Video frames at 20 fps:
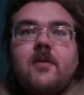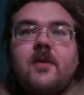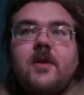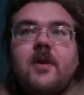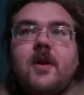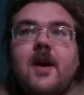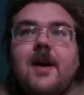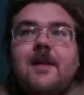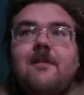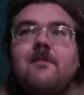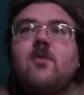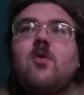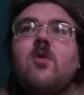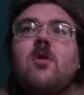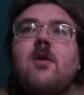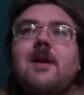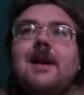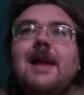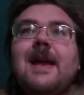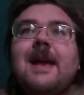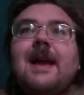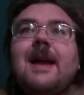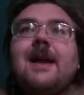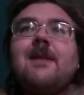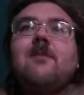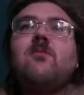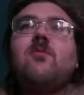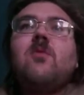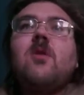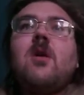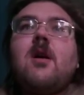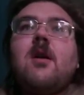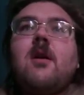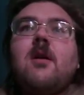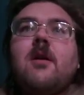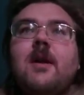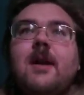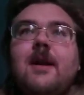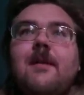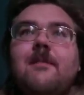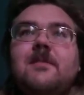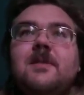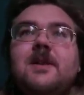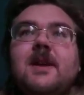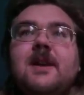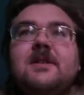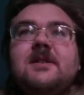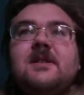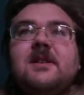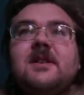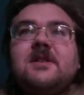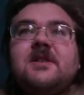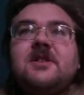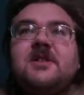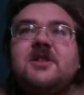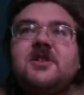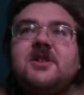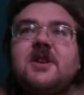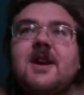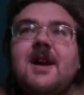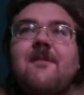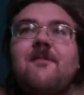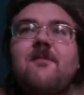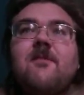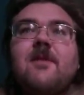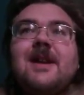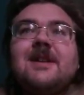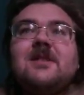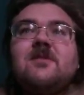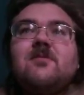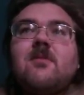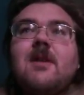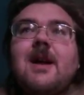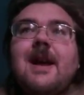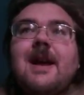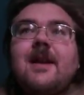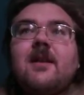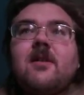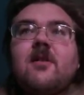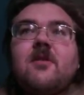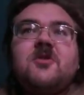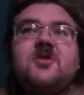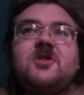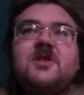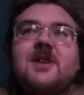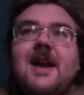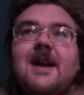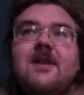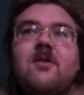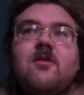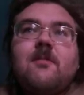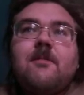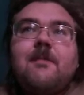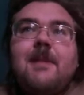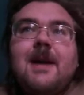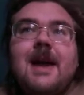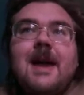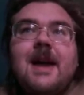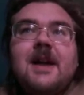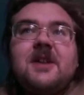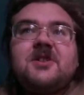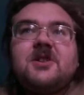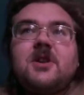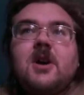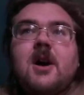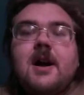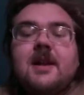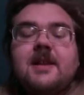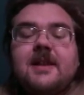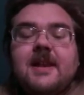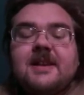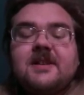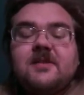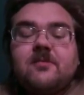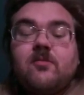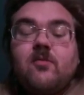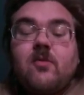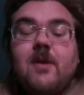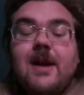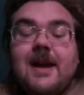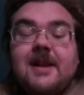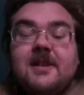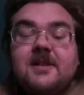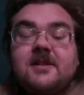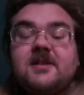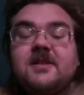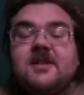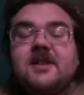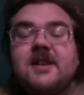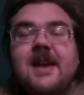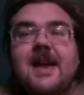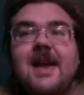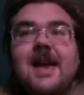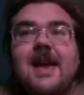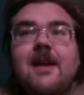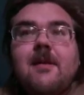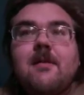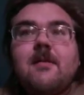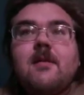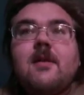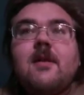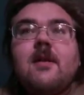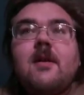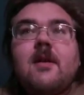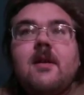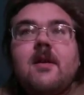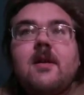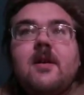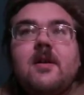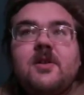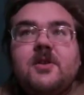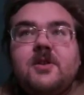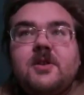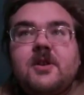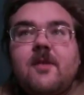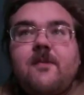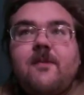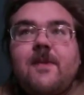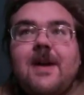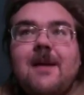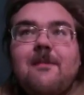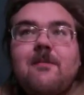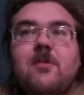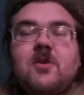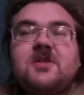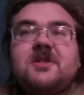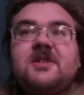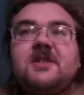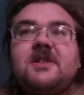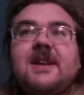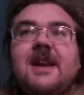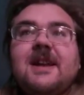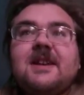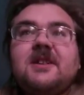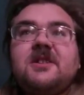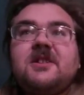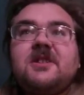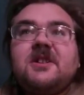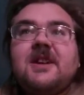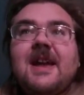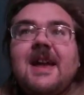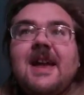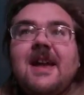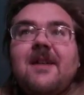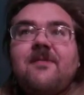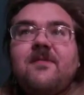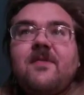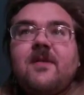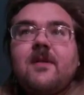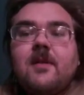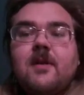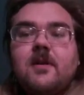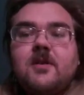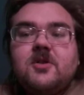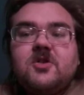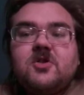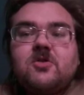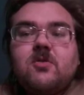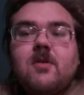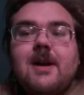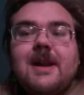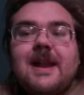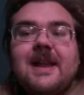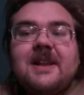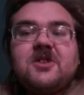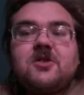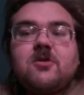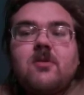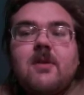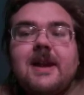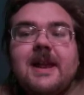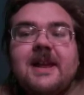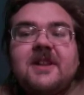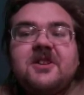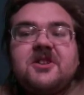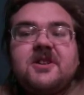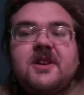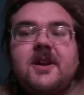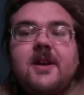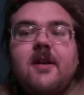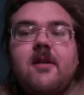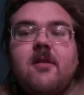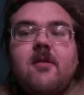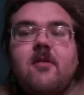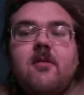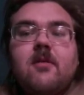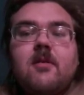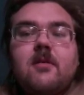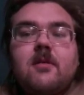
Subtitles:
Good morning and welcome. This is Jeffrey's regular channel page on this Wednesday, November 16th, 2022.